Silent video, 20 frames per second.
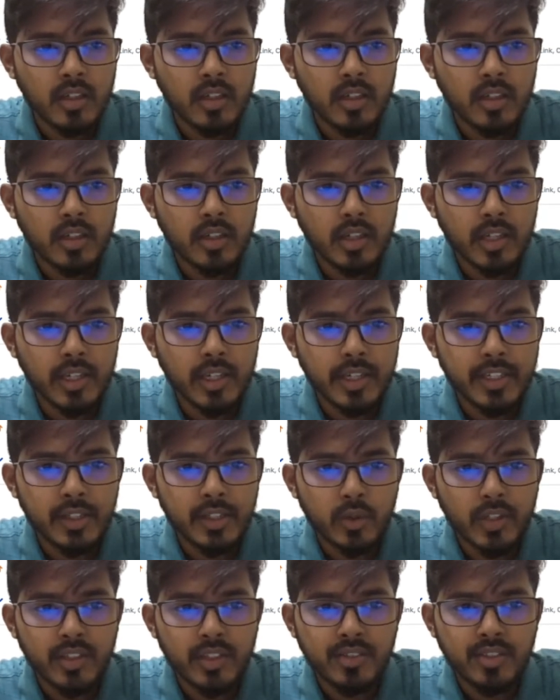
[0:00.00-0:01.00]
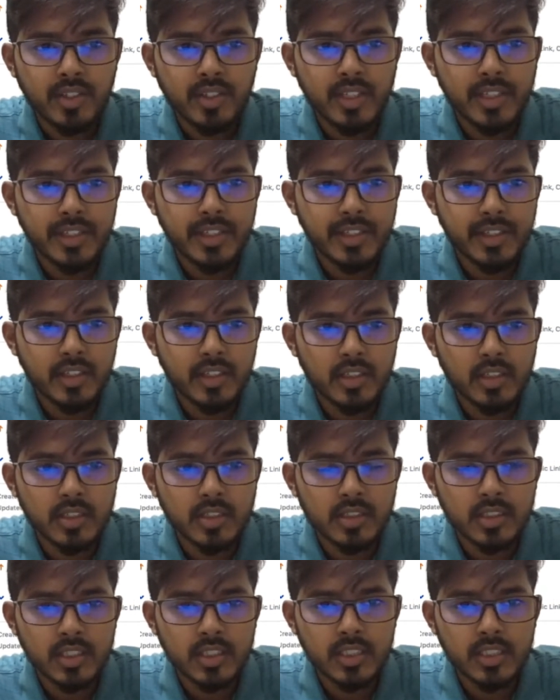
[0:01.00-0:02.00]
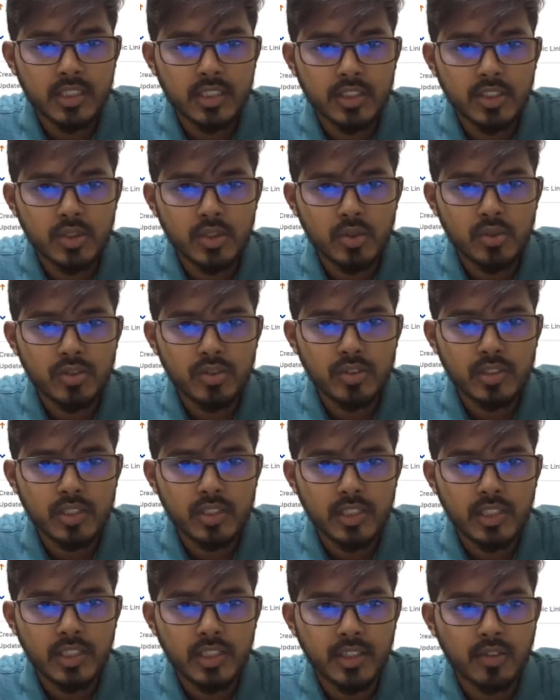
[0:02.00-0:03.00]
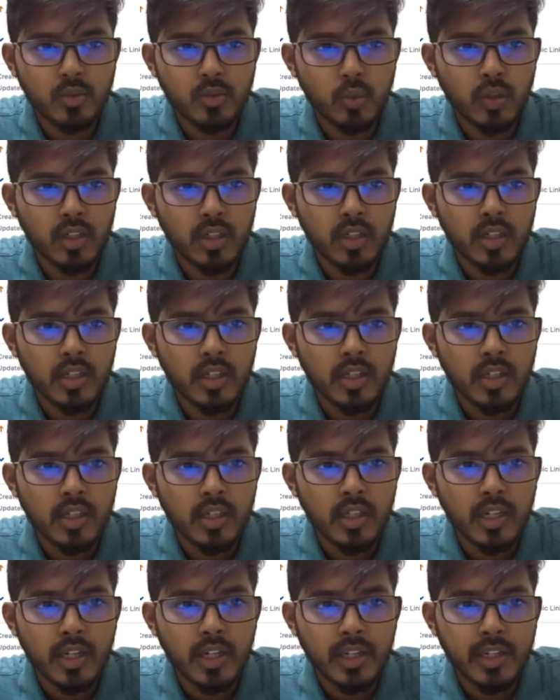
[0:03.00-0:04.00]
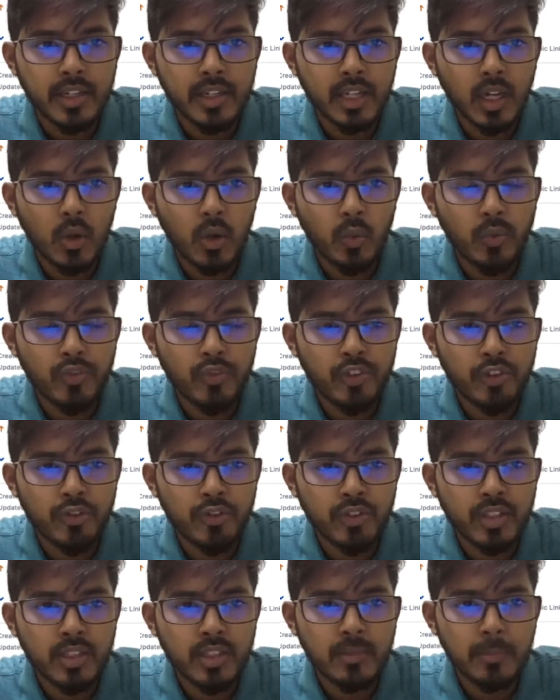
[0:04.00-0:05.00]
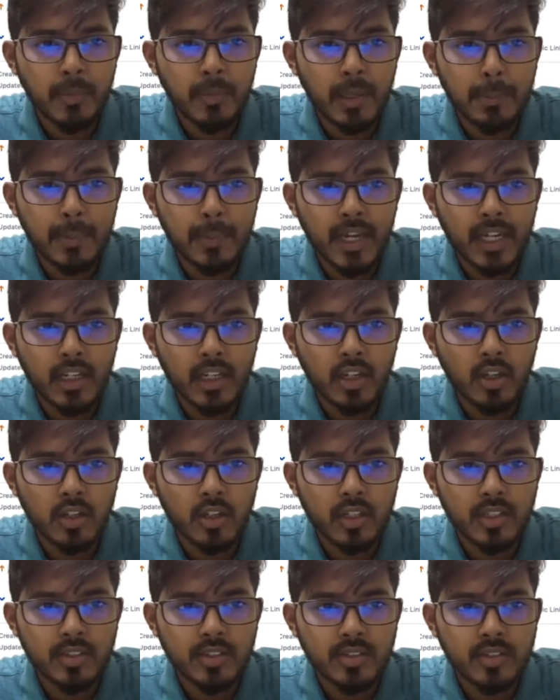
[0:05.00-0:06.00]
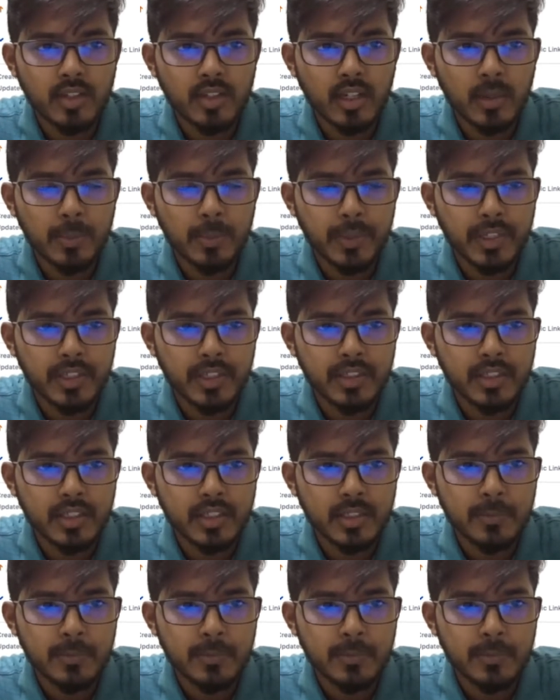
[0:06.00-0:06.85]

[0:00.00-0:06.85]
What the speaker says: and you can see it here in the issues TES1. And now if you see, my backlog has appeared here.